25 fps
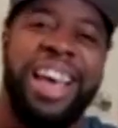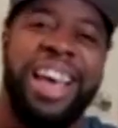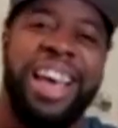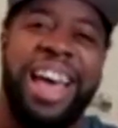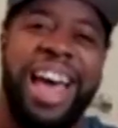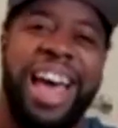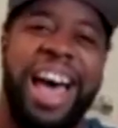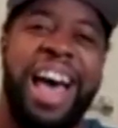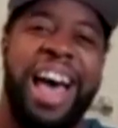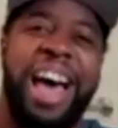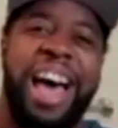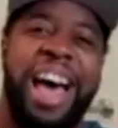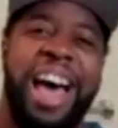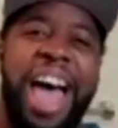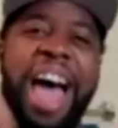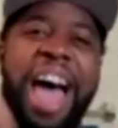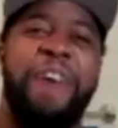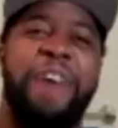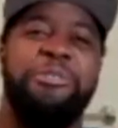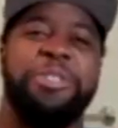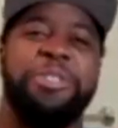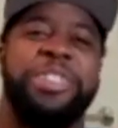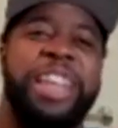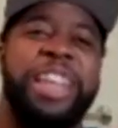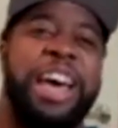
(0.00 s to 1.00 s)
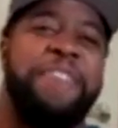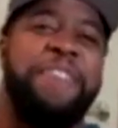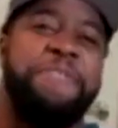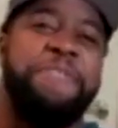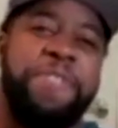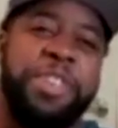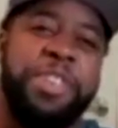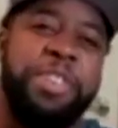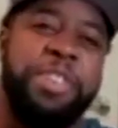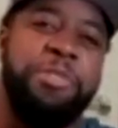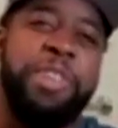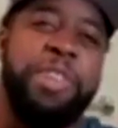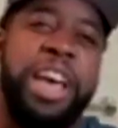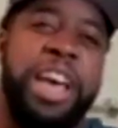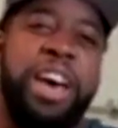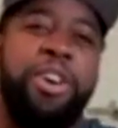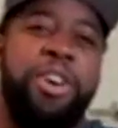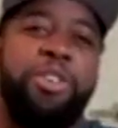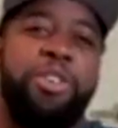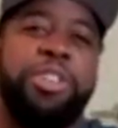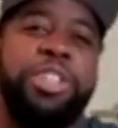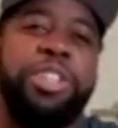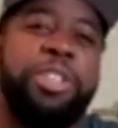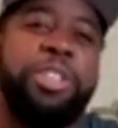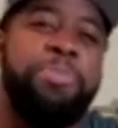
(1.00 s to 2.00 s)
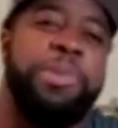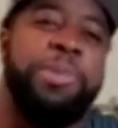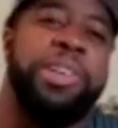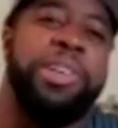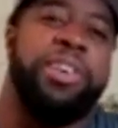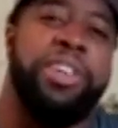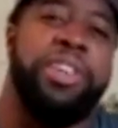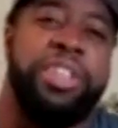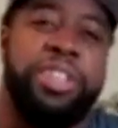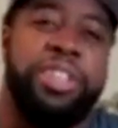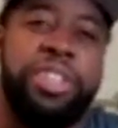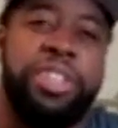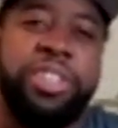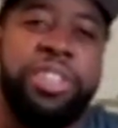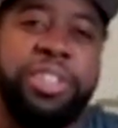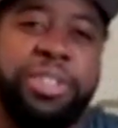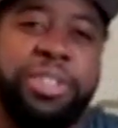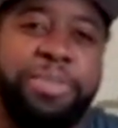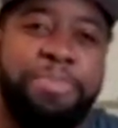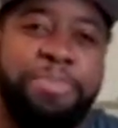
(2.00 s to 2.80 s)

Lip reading: How was that for you, that whole experience?